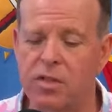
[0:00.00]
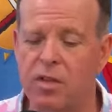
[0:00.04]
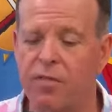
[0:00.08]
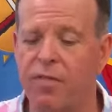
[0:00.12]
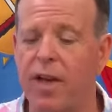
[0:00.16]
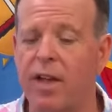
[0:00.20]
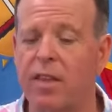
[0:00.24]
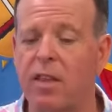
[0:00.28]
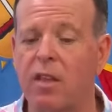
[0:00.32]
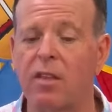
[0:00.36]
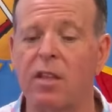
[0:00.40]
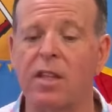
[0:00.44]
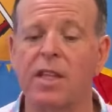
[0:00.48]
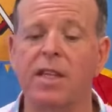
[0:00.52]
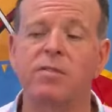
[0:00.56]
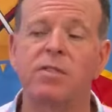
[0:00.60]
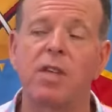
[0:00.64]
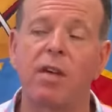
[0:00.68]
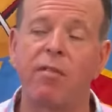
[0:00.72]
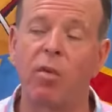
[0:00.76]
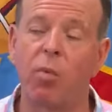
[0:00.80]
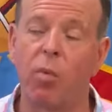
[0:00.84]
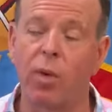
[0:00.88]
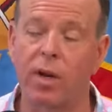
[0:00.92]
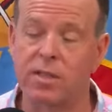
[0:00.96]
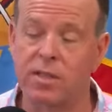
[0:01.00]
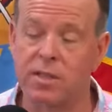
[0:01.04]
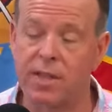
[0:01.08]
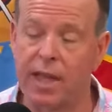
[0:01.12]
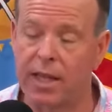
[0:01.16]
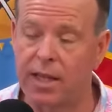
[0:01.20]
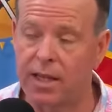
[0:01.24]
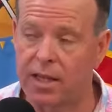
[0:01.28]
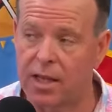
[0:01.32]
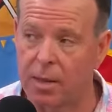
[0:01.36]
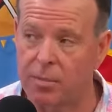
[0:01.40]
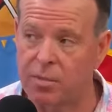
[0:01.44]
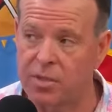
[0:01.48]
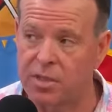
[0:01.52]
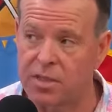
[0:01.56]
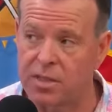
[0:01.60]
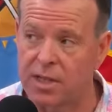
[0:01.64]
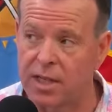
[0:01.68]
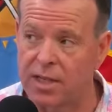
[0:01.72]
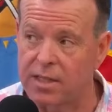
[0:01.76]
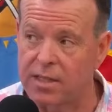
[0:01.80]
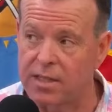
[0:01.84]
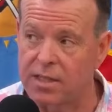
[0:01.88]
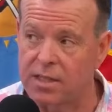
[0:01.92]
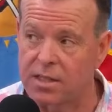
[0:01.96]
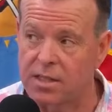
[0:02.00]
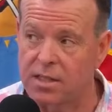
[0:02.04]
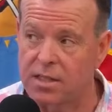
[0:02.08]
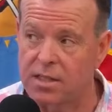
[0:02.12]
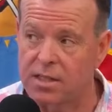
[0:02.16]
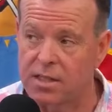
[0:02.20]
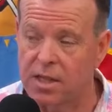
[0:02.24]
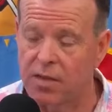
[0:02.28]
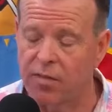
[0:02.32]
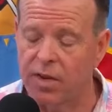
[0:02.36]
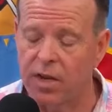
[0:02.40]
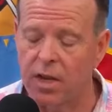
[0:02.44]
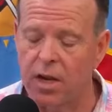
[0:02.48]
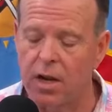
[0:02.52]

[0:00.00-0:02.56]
the fact that the Leafs haven't won a Stanley Cup since 1967.